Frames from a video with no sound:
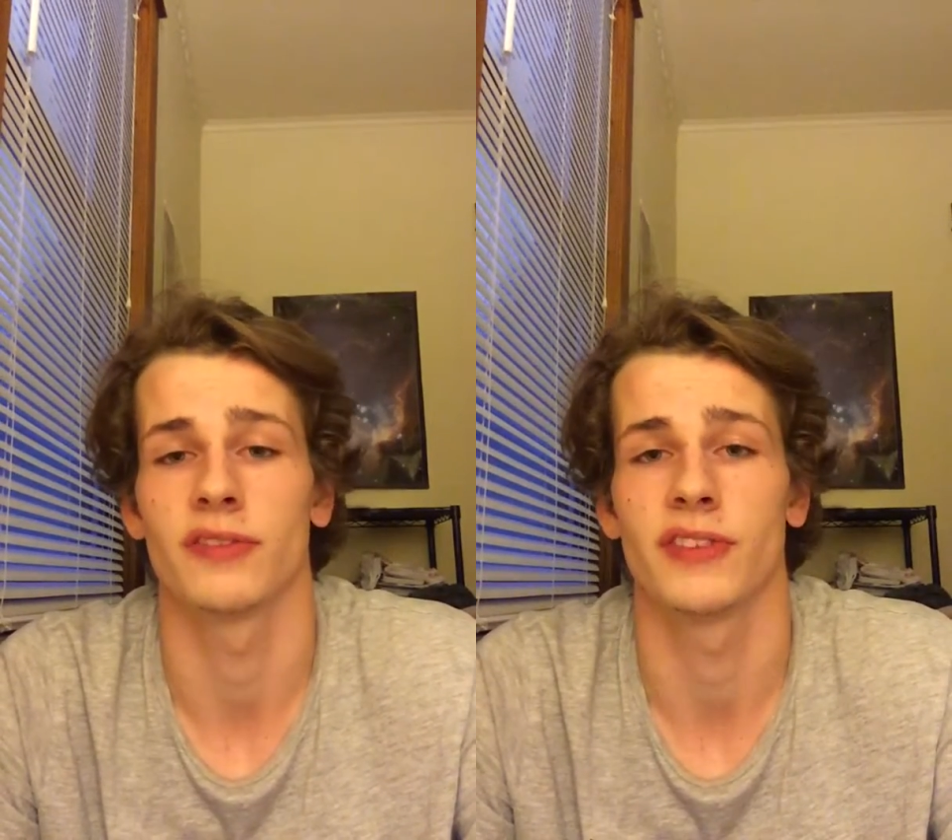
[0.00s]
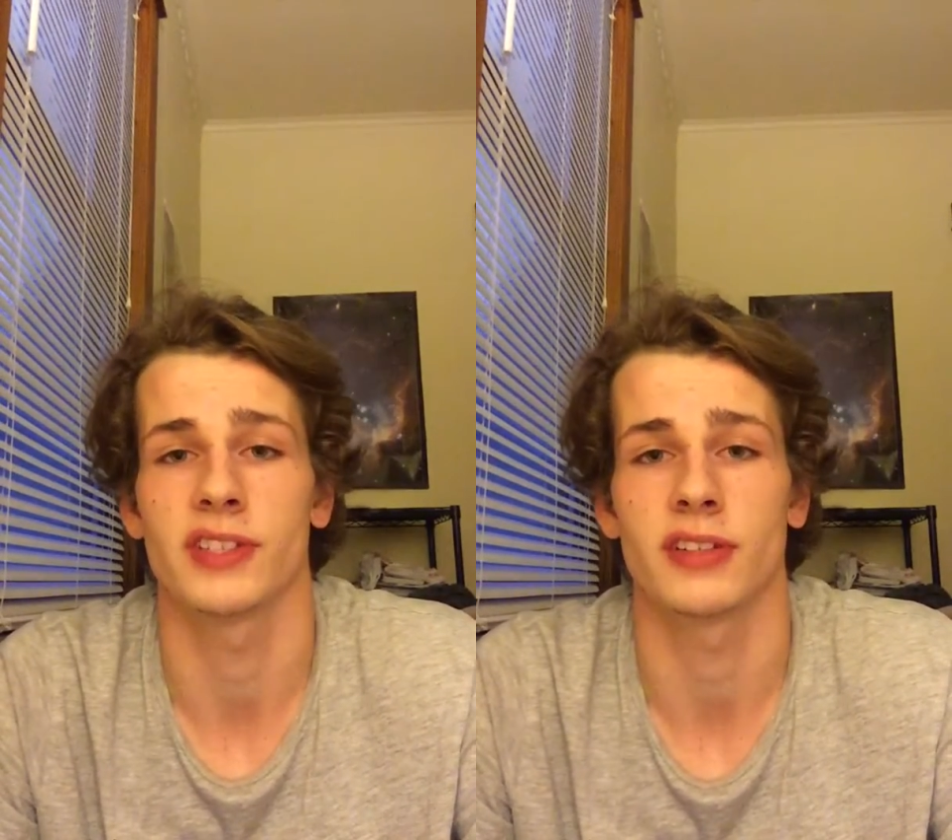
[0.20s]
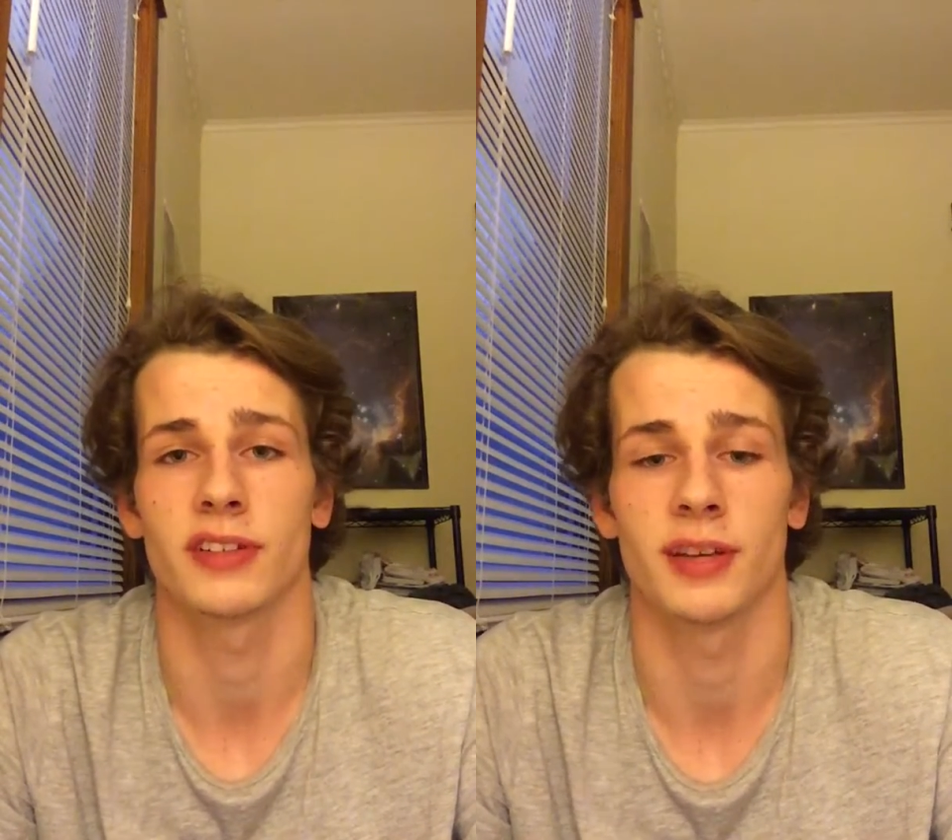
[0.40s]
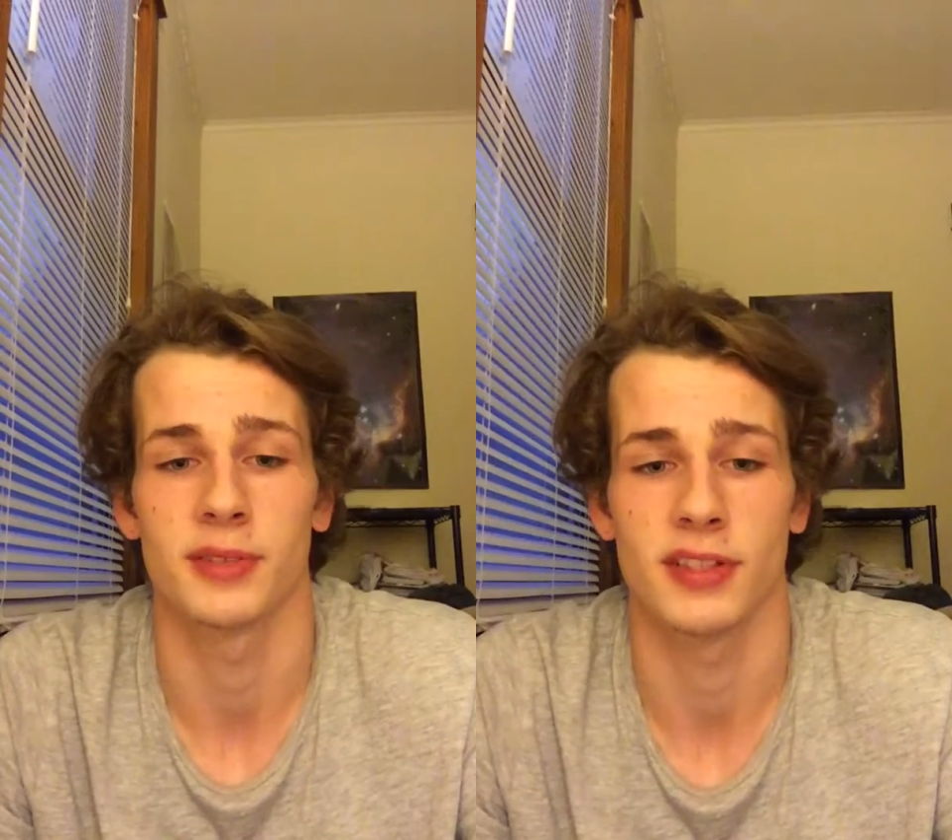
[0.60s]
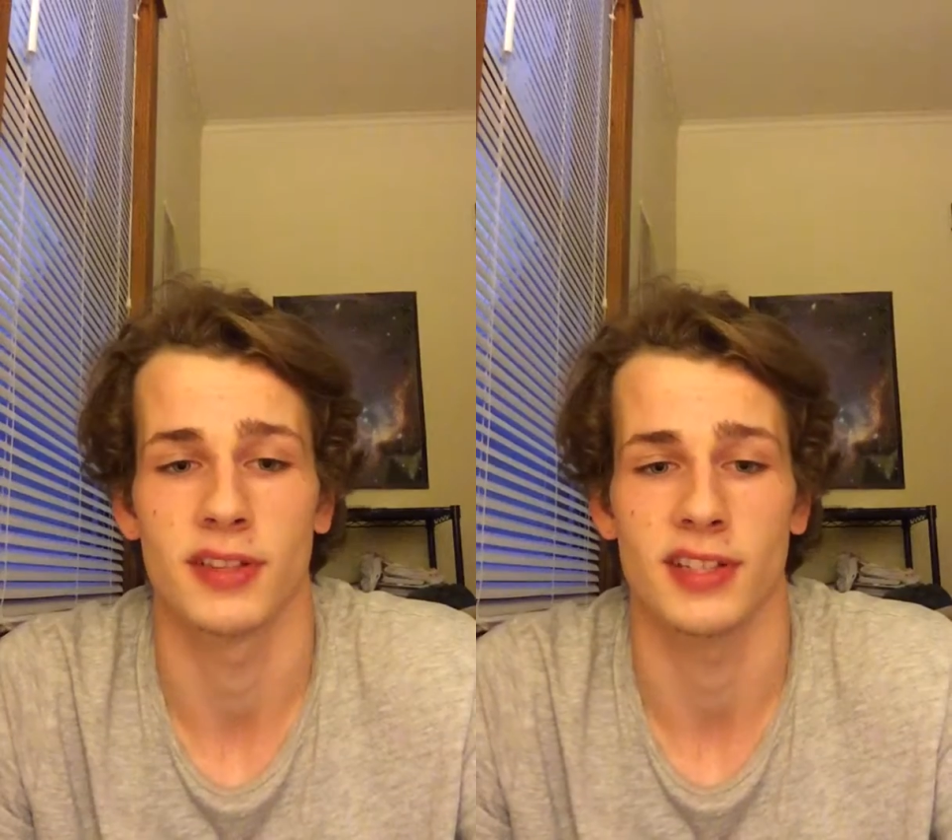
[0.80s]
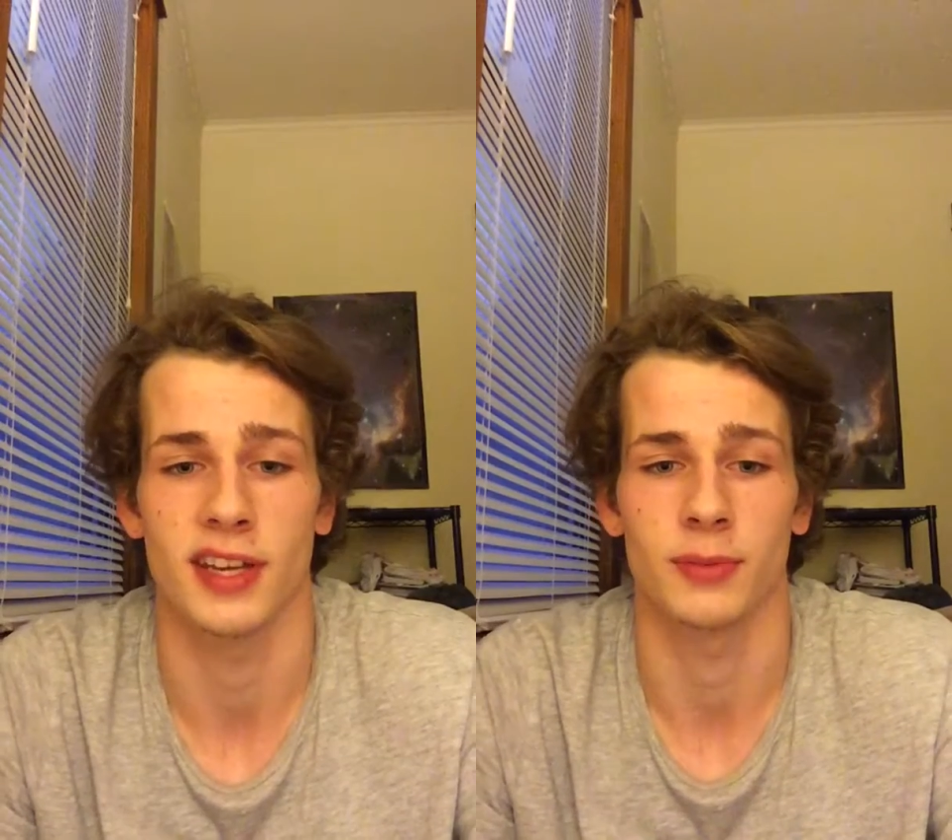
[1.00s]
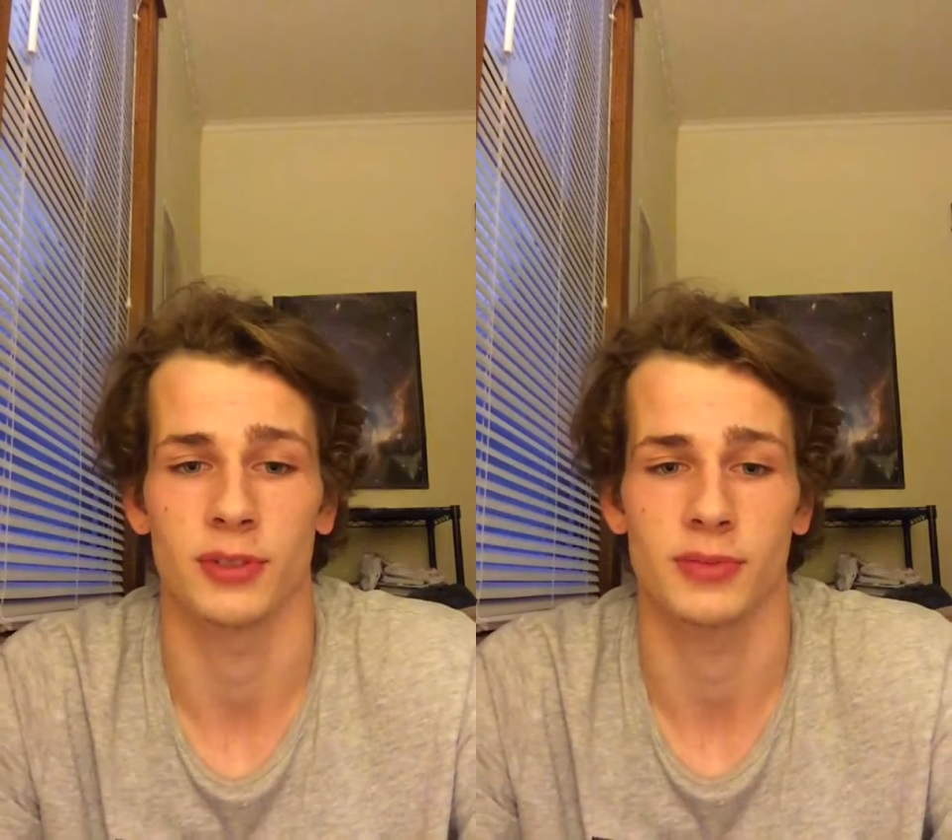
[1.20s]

physical damage to these animals,